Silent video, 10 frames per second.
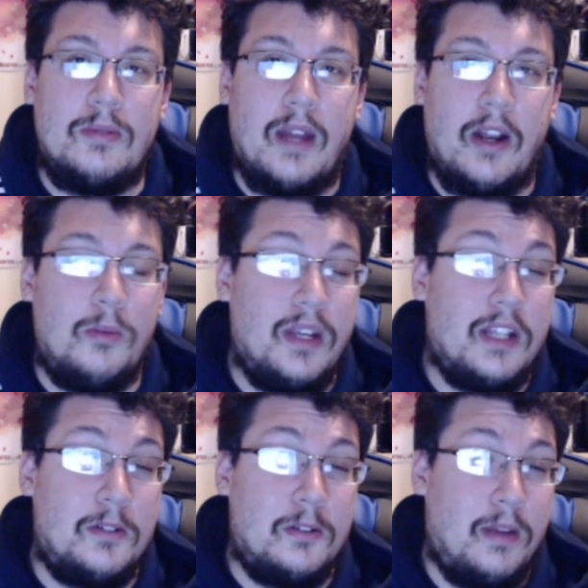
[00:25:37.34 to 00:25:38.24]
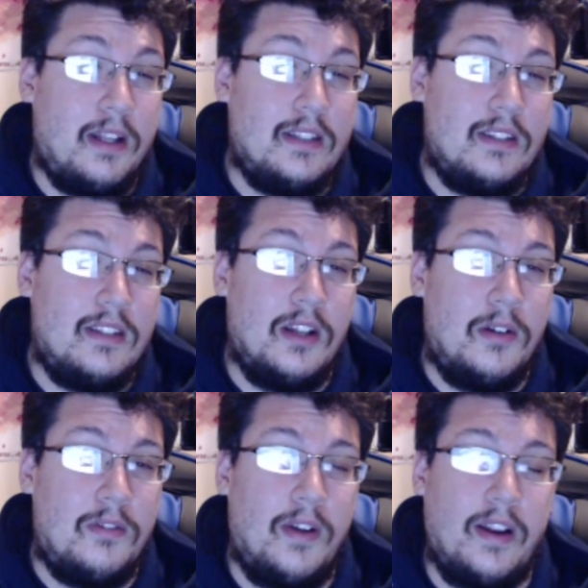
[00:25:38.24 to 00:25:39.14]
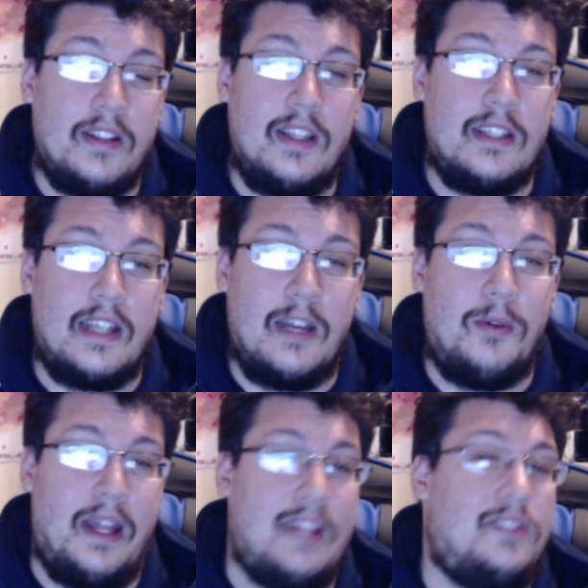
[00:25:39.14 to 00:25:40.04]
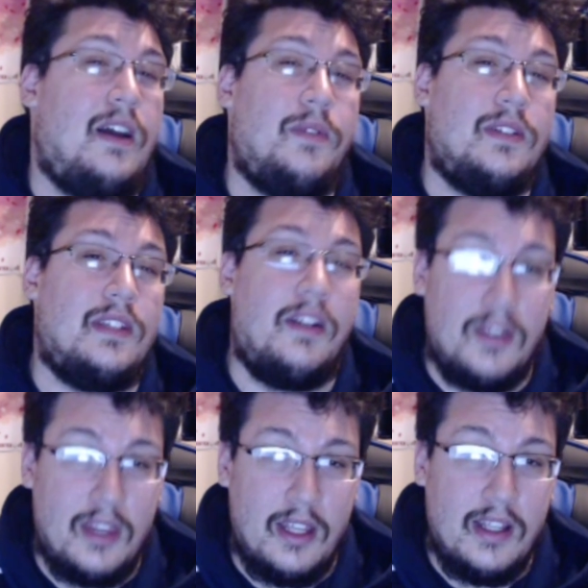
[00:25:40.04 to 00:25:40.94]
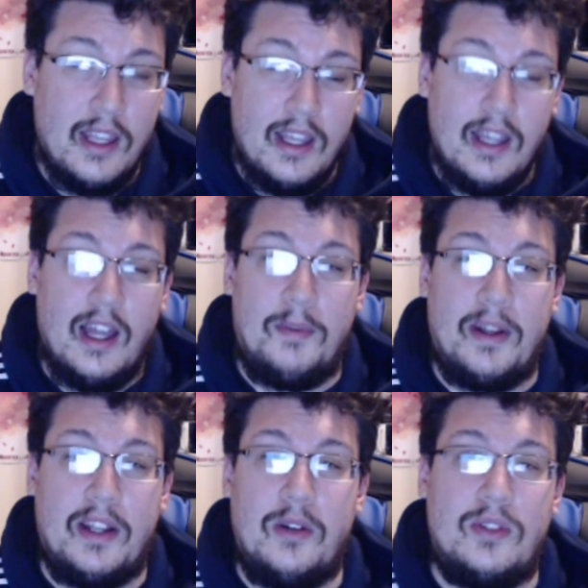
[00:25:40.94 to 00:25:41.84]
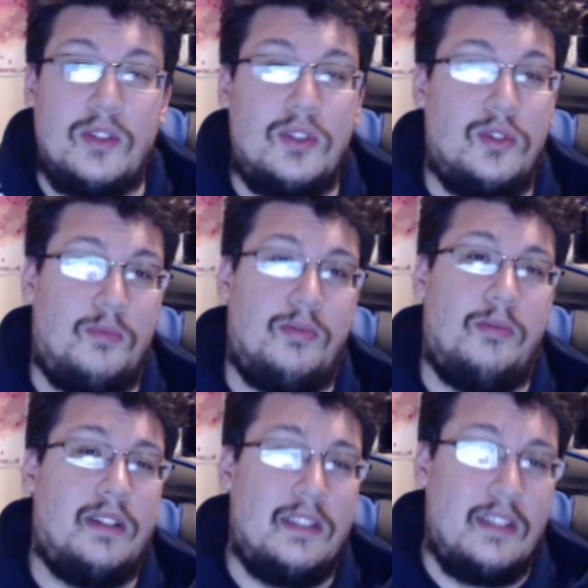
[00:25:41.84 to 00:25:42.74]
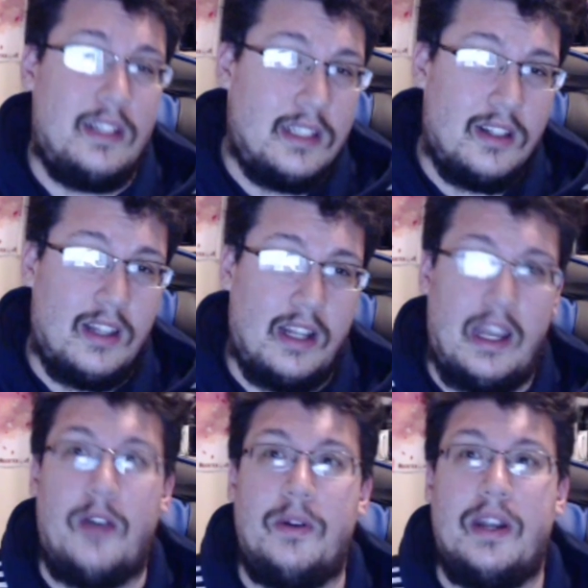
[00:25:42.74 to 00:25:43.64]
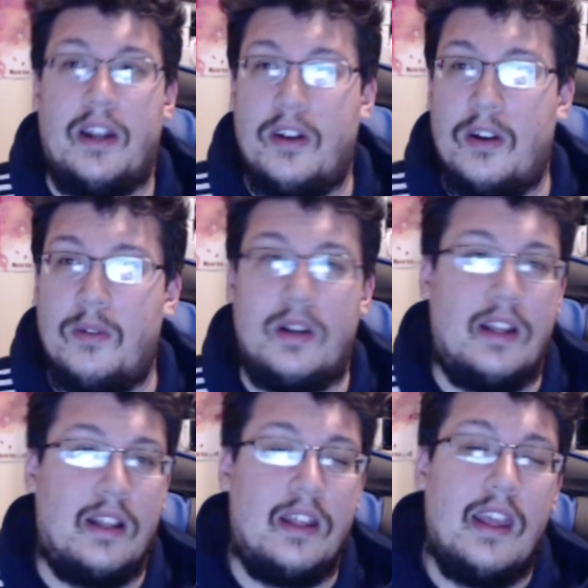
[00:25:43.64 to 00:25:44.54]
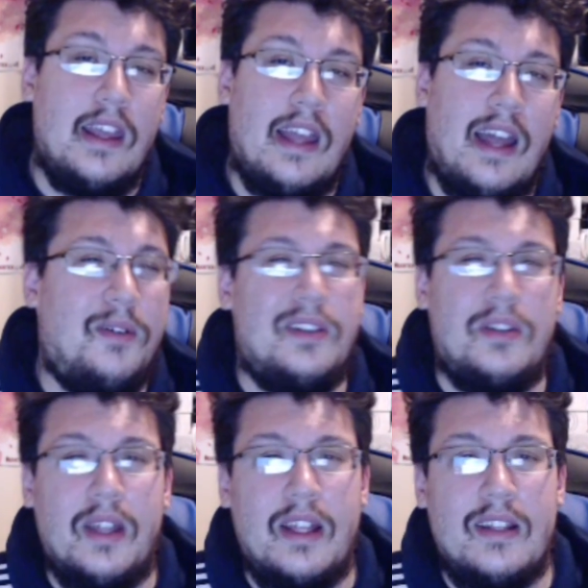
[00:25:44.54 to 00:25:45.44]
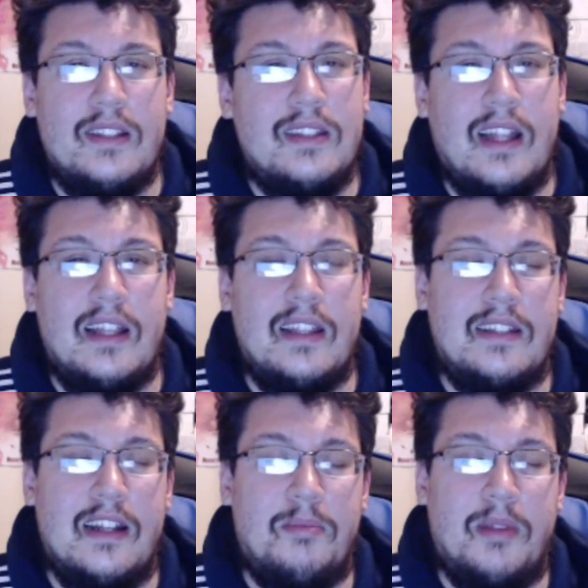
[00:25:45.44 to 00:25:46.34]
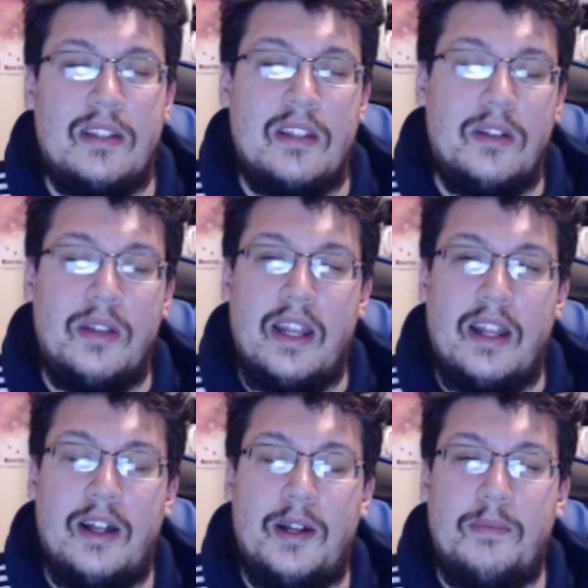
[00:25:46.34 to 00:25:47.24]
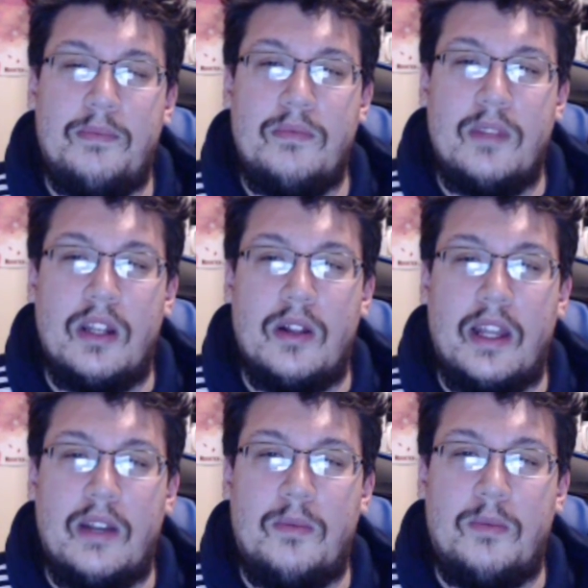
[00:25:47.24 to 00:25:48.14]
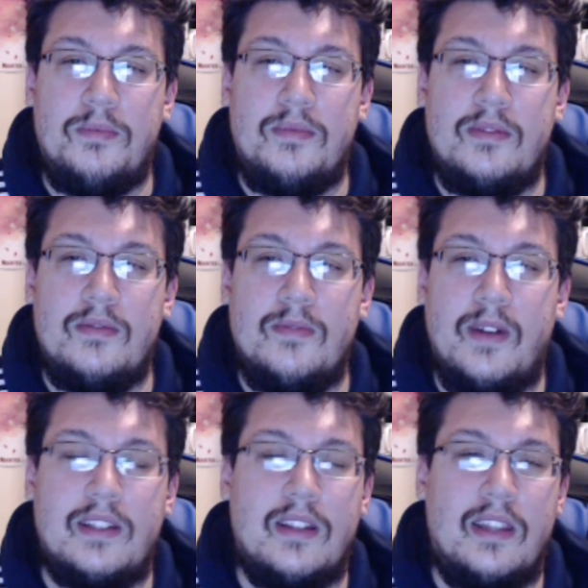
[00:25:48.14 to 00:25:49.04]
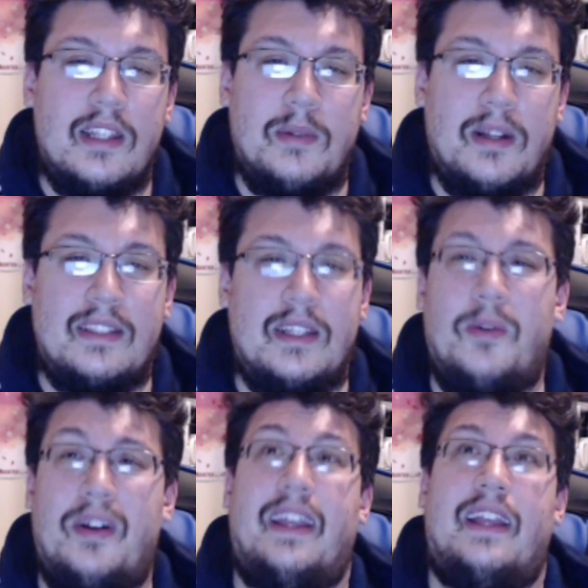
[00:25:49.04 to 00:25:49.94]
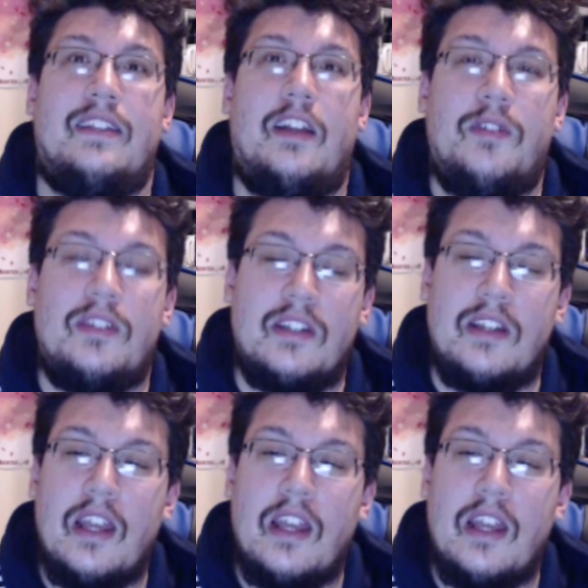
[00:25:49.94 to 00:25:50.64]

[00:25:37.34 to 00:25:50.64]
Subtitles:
hope you guys respect, you know, various things. Like, I won't answer obviously everything. I'm not gonna go into super amounts of detail like how he got hurt, when he got, I don't want to do that. It's not a place to do that. You know, like various other things. I'm not gonna say where he is obviously.